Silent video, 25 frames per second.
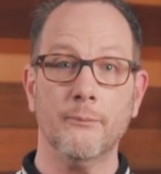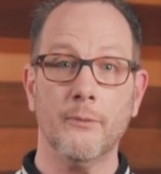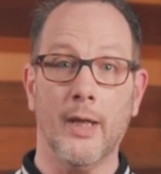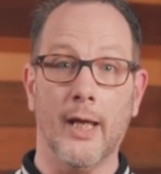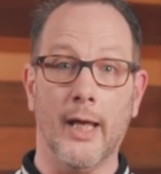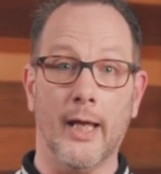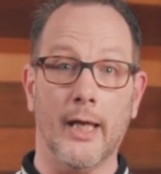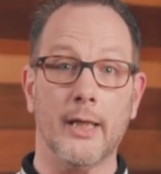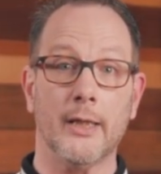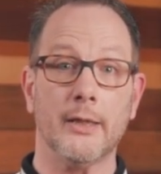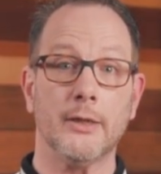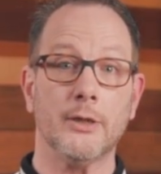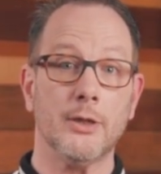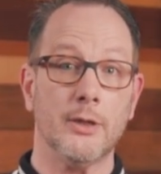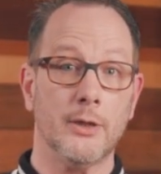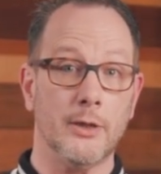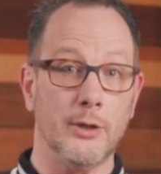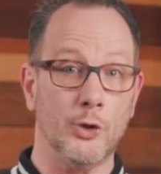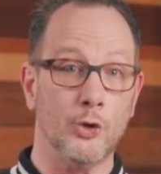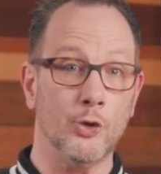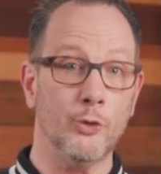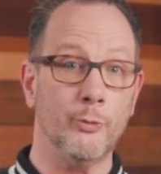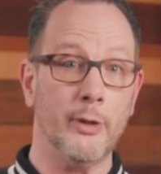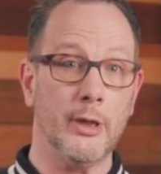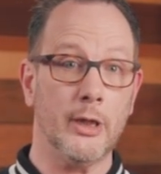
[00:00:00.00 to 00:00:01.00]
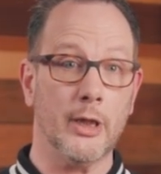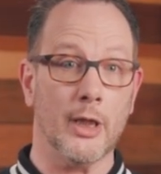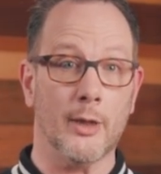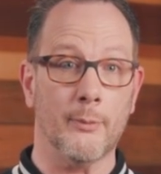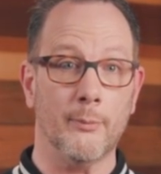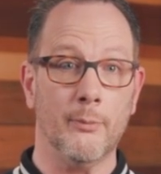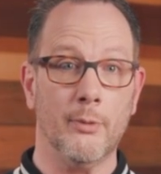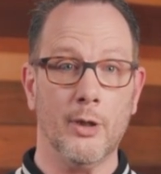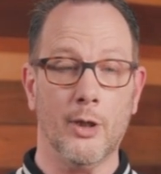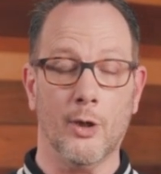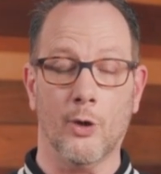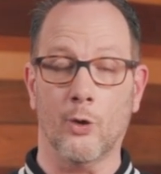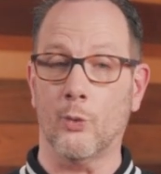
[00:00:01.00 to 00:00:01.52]
and you
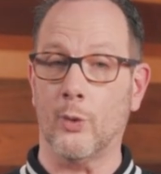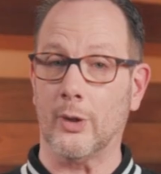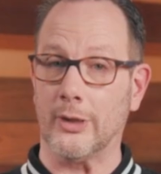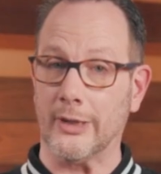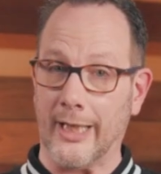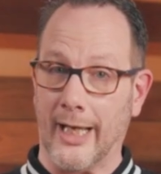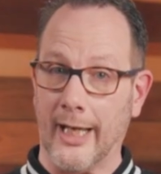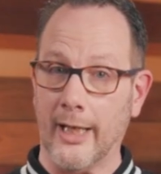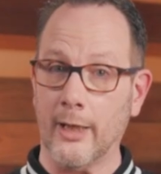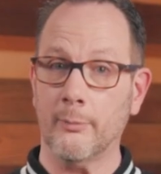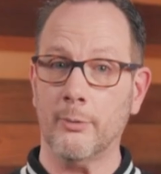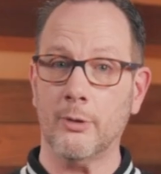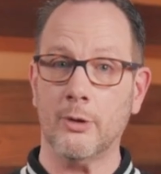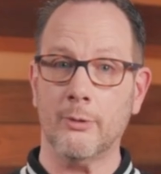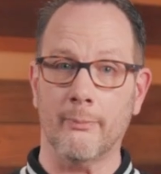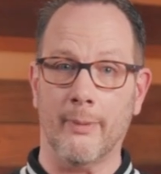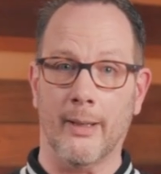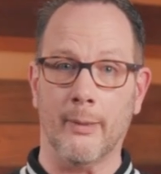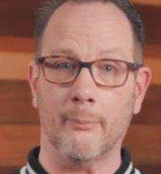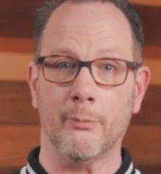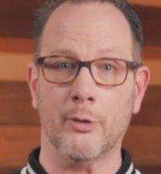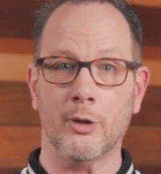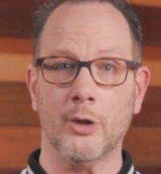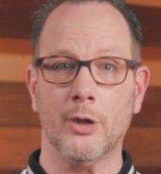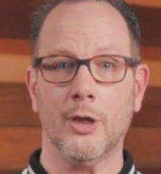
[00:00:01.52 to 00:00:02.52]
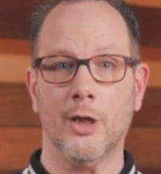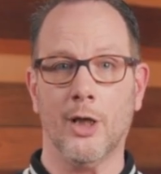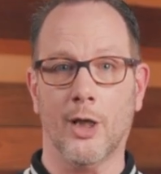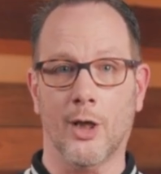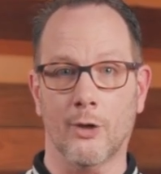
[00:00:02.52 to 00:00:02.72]
become a reliable member